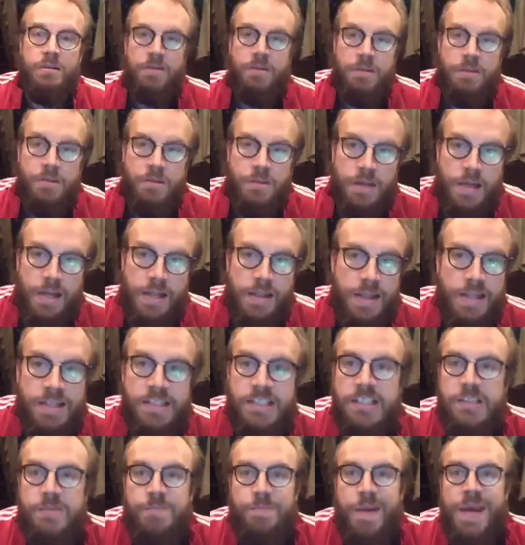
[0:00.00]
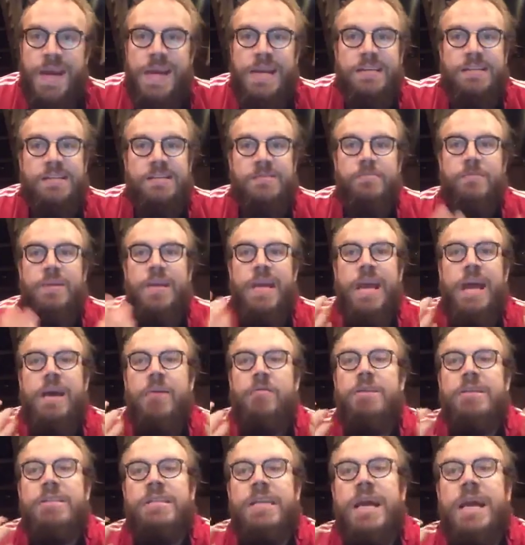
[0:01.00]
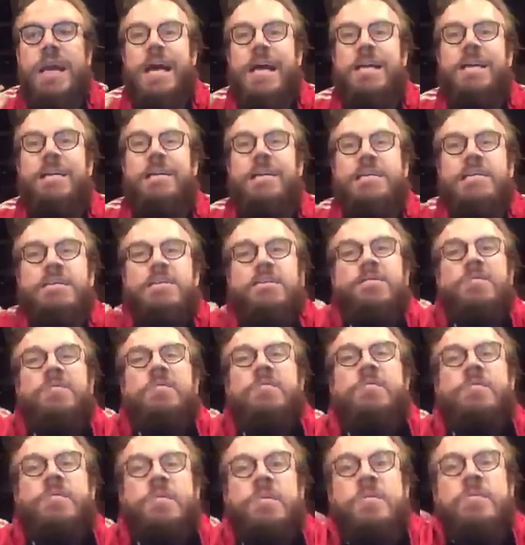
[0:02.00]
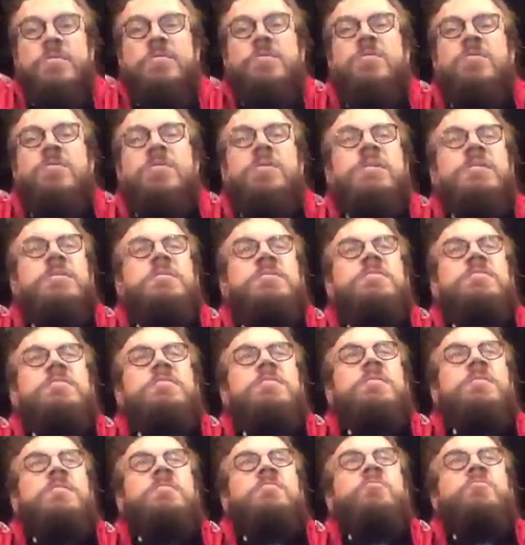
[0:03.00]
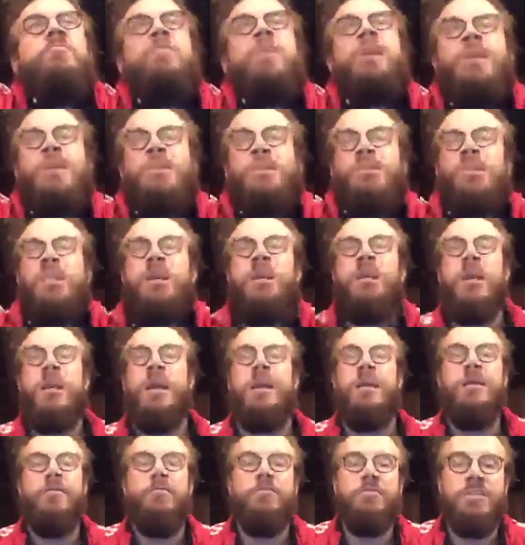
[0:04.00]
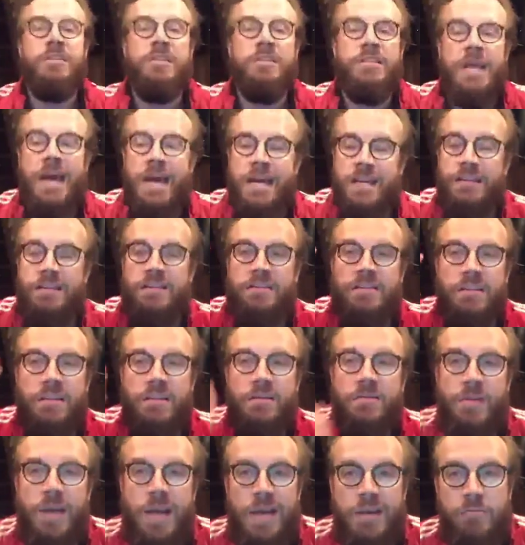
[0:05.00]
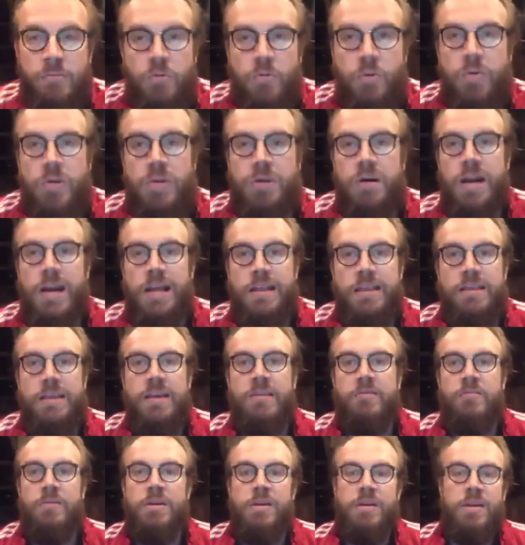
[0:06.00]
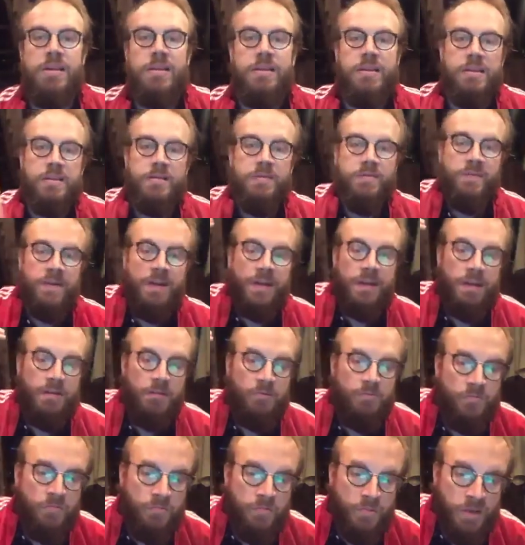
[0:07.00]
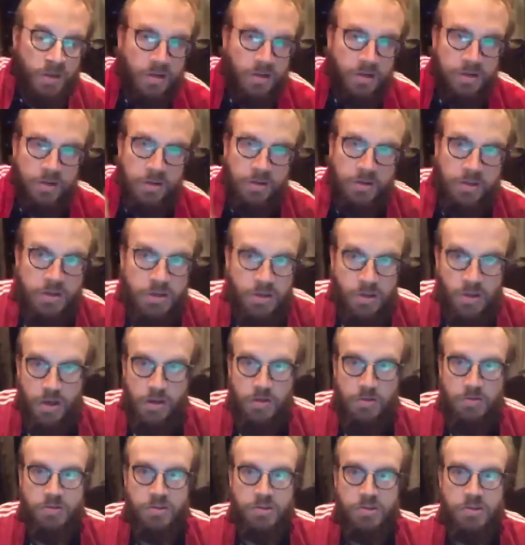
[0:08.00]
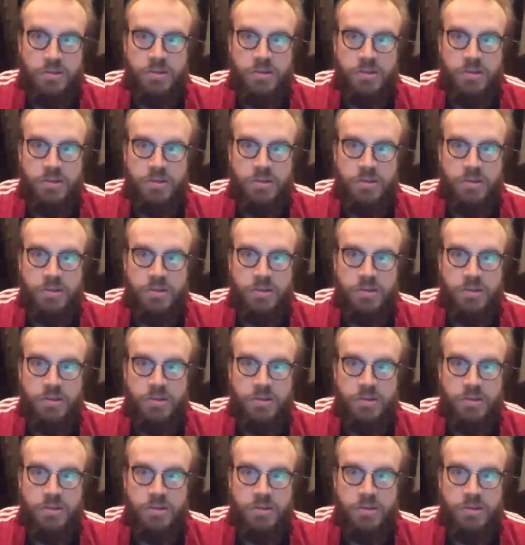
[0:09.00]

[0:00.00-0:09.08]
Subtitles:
And then space, and we always had this reach. And it was not until the Iraq War, I think, really, that the curtain closed.